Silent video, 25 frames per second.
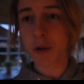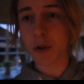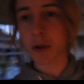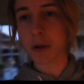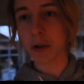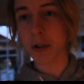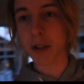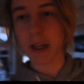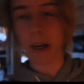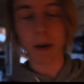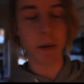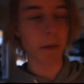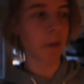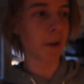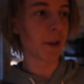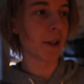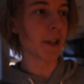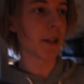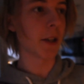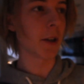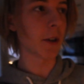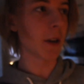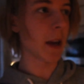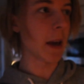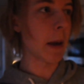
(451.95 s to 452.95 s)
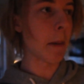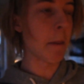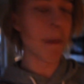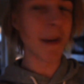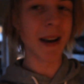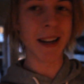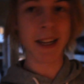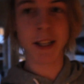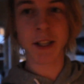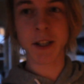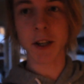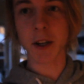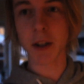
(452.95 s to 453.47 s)
just came up with this like
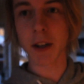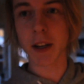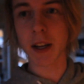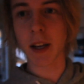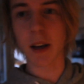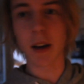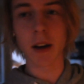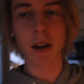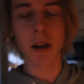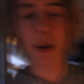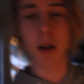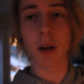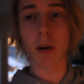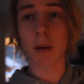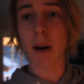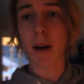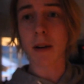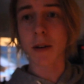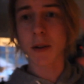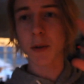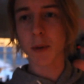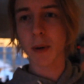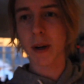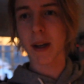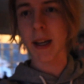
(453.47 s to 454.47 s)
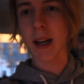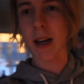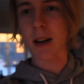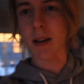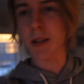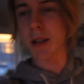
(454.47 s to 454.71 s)
immense idea. You know how it's raining